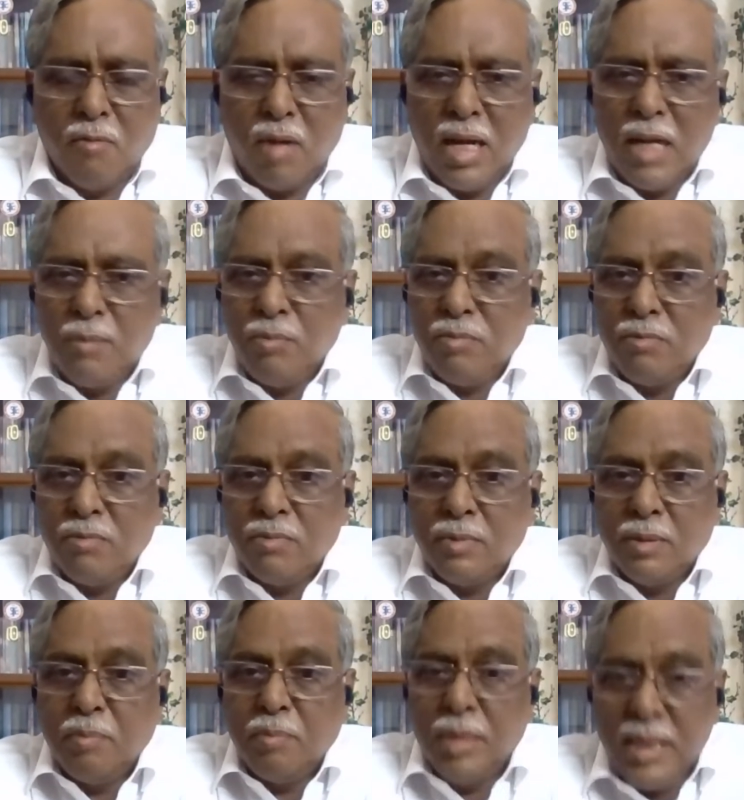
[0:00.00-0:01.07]
Why I am
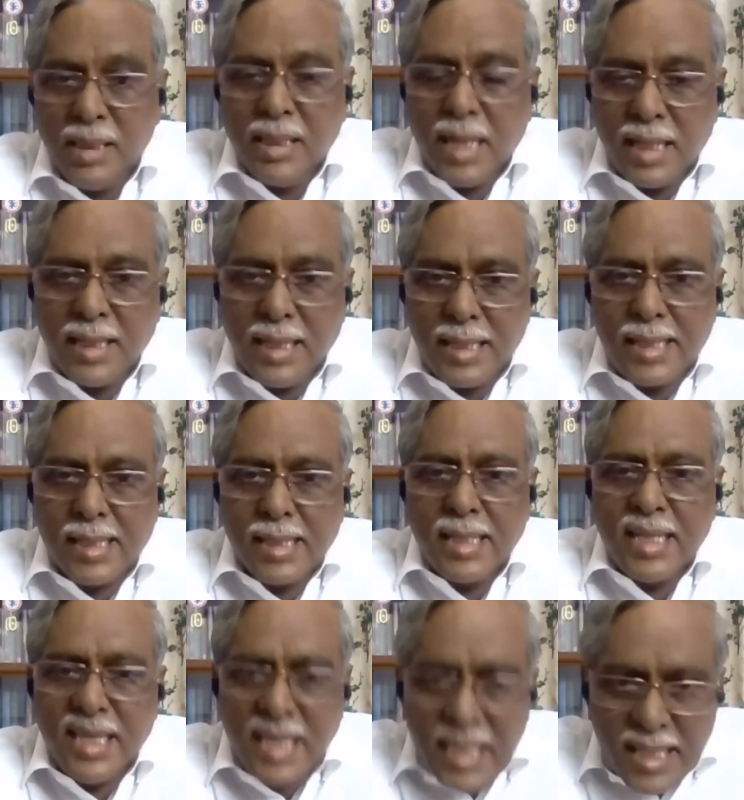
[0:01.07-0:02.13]
bringing this
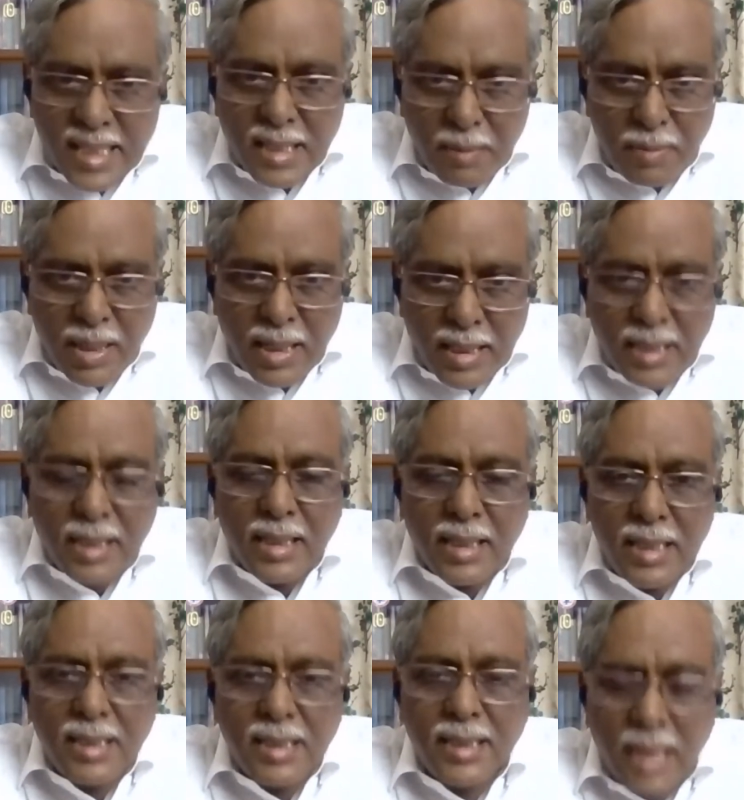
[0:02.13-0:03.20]
in this debate
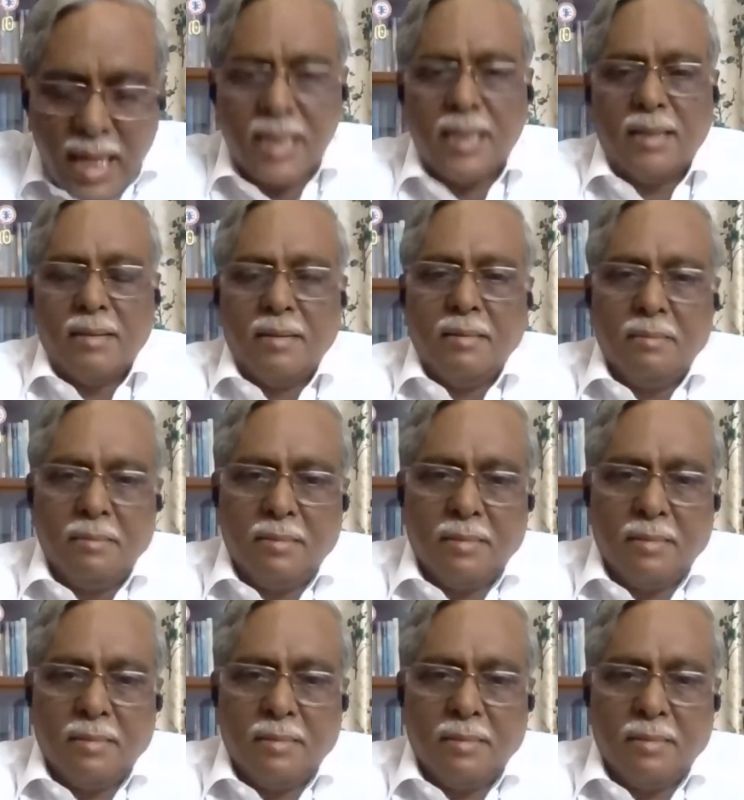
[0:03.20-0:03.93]
is that